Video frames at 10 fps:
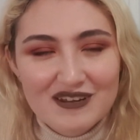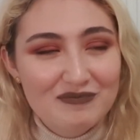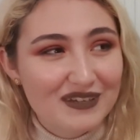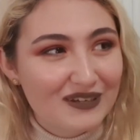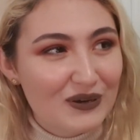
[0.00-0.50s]
gonna
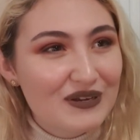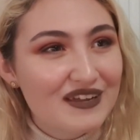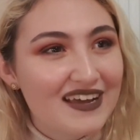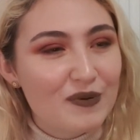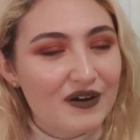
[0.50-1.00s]
be good.
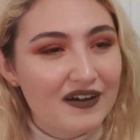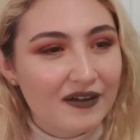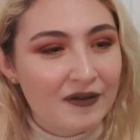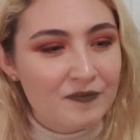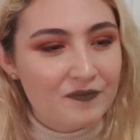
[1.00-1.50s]
But
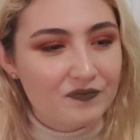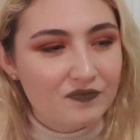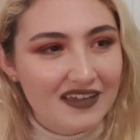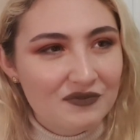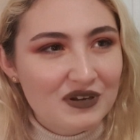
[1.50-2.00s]
um,
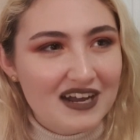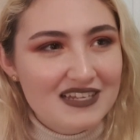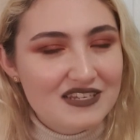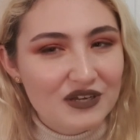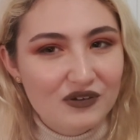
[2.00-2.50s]
in
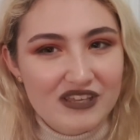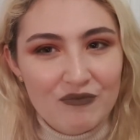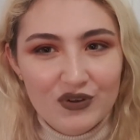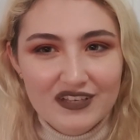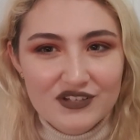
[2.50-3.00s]
regards to ghosts,
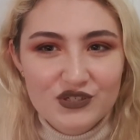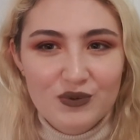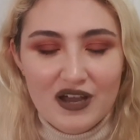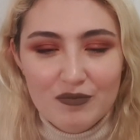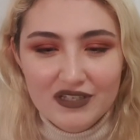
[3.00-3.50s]
I'm really not sure
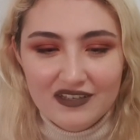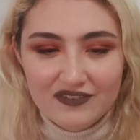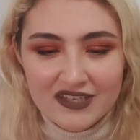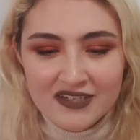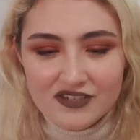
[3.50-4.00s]
what I believe
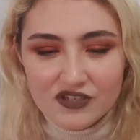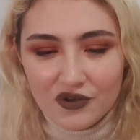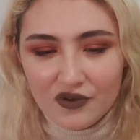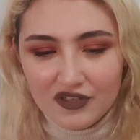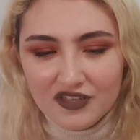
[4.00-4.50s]
in.
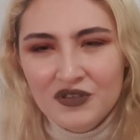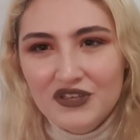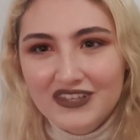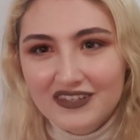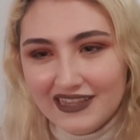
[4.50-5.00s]
So, you know, you
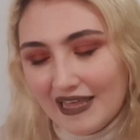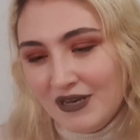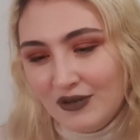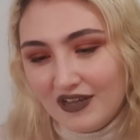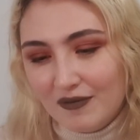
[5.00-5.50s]
can let
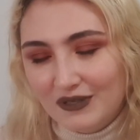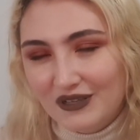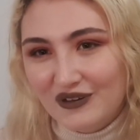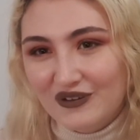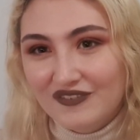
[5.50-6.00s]
me know down
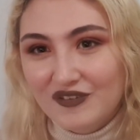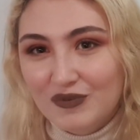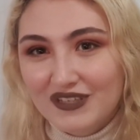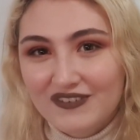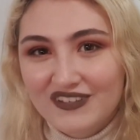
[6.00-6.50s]
below if you
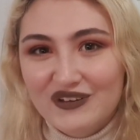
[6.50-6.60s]
believe in